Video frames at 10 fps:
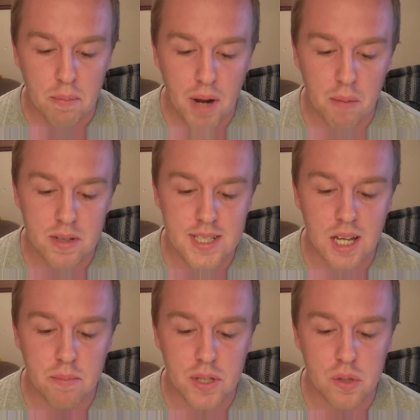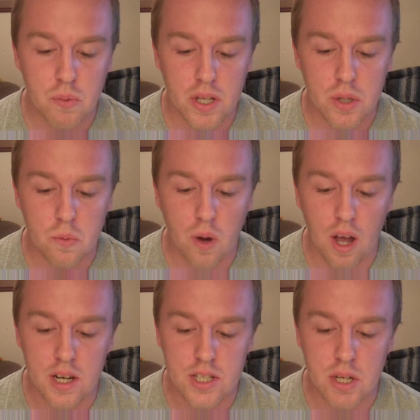I promise I'll be the one you
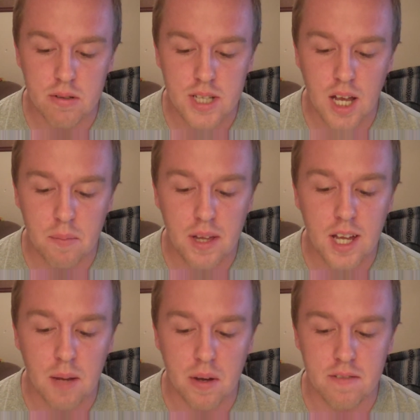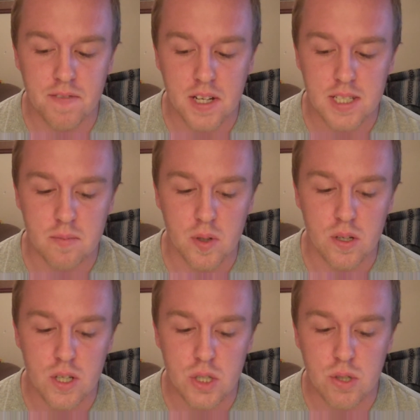want. Don't tell me I'm
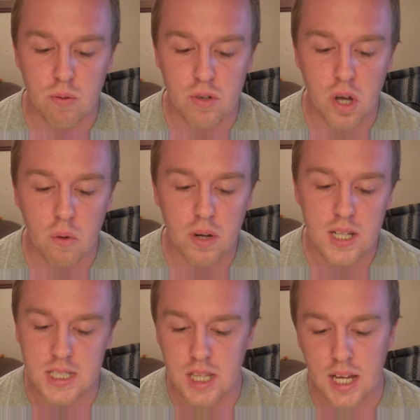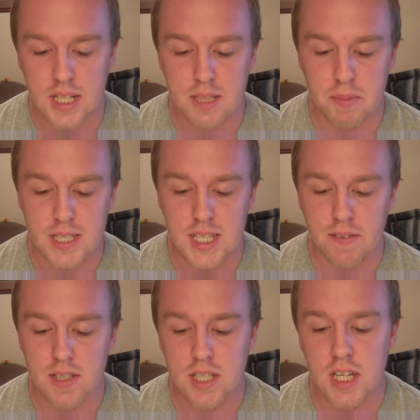unfixable. You don't know what it's like to be
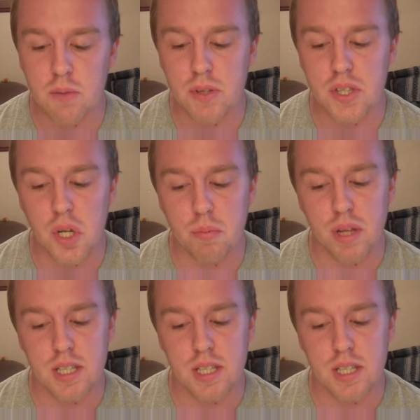17 with no